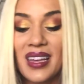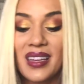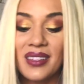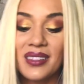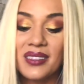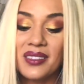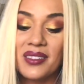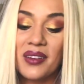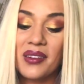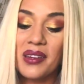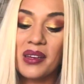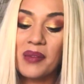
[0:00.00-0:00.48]

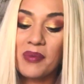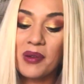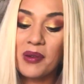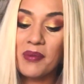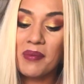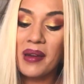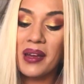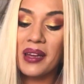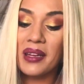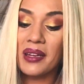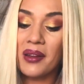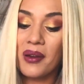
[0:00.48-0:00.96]
So I'm gonna put
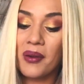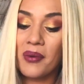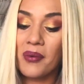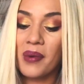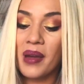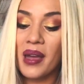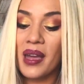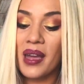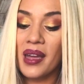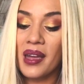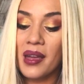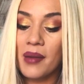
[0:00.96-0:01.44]
mine
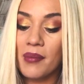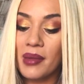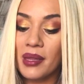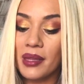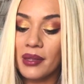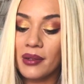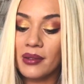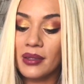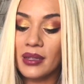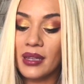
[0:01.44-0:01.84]
away in my little